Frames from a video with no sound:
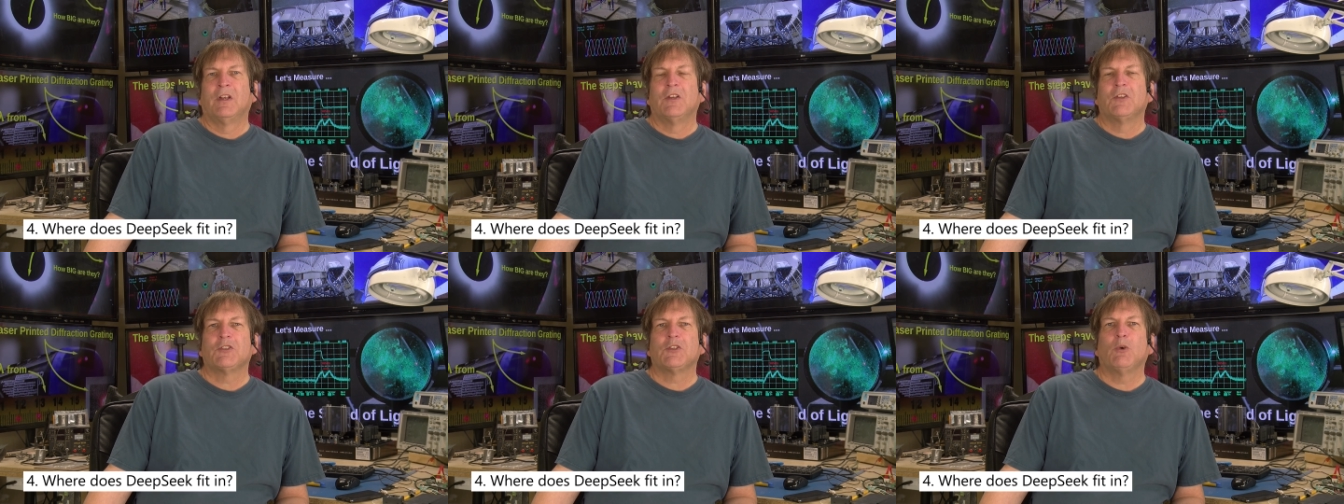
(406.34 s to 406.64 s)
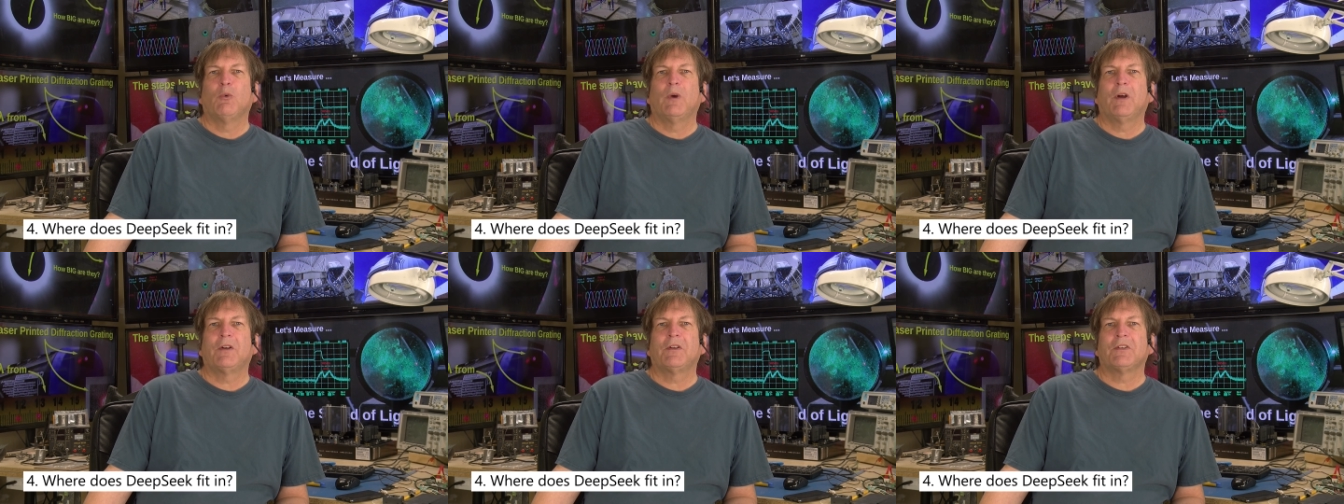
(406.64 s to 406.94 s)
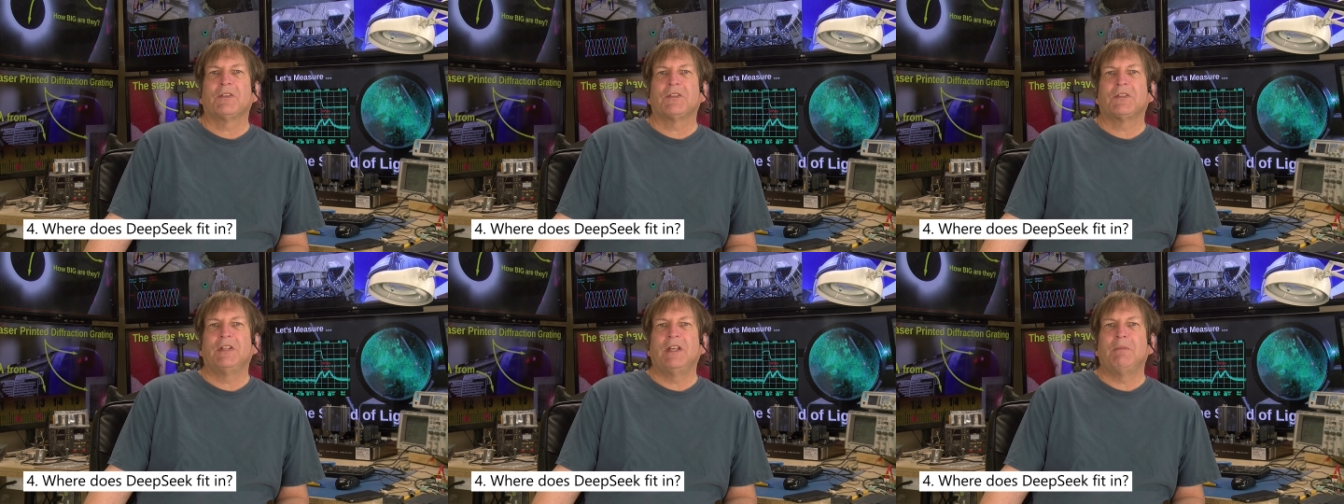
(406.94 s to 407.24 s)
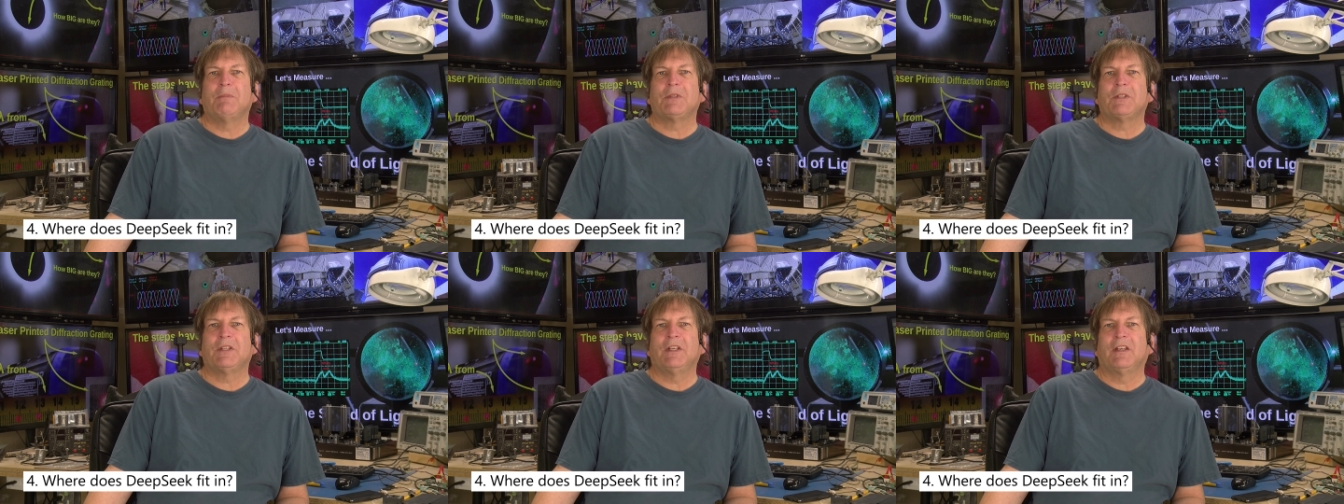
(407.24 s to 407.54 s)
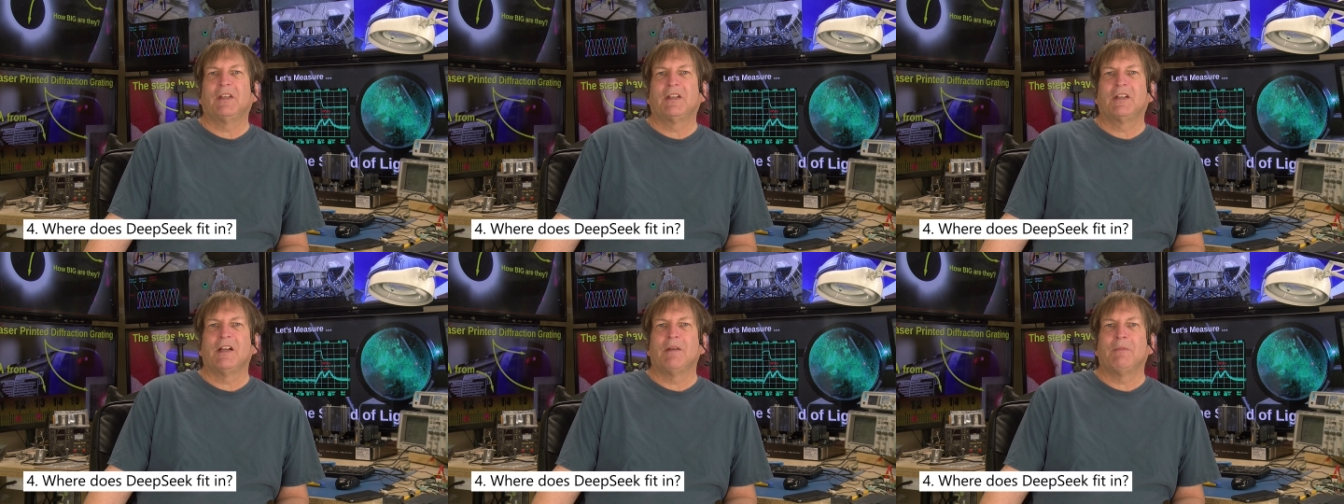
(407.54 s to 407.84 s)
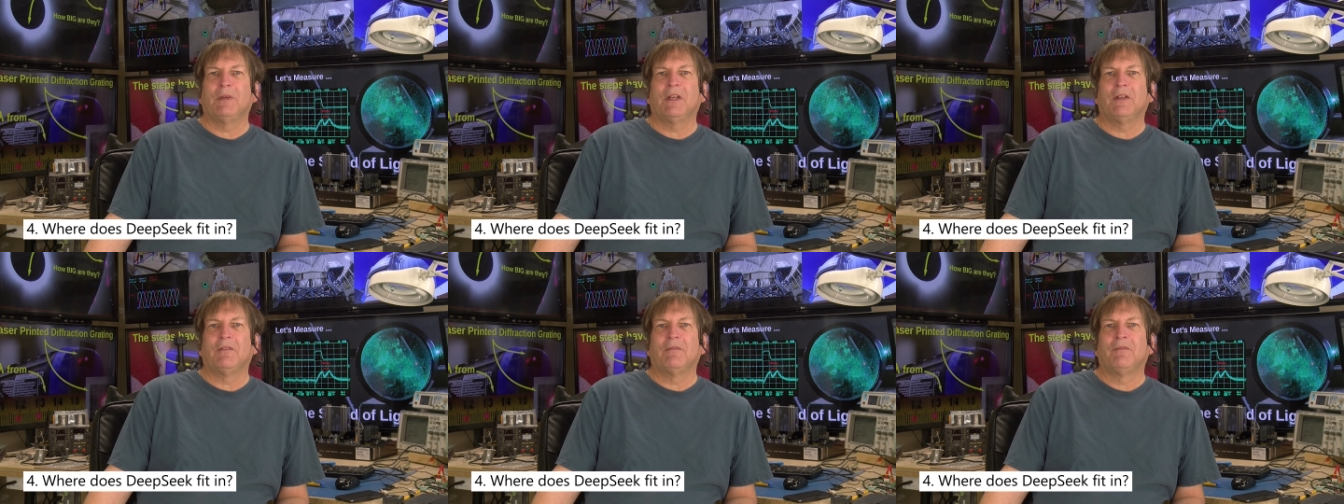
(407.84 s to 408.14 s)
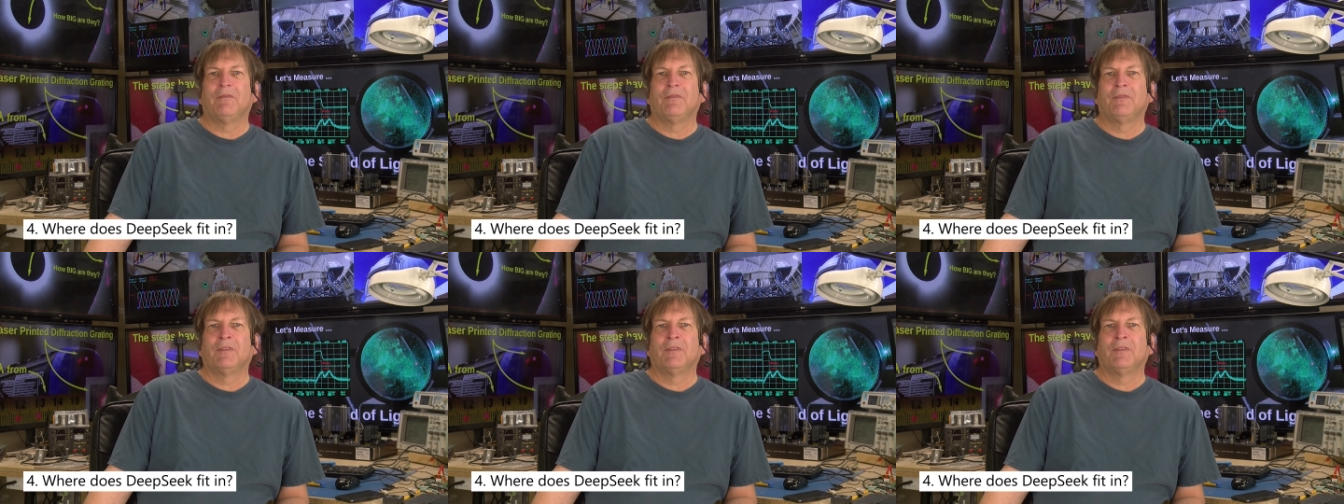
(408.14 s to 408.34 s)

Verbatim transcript: So where does DeepSeek come in?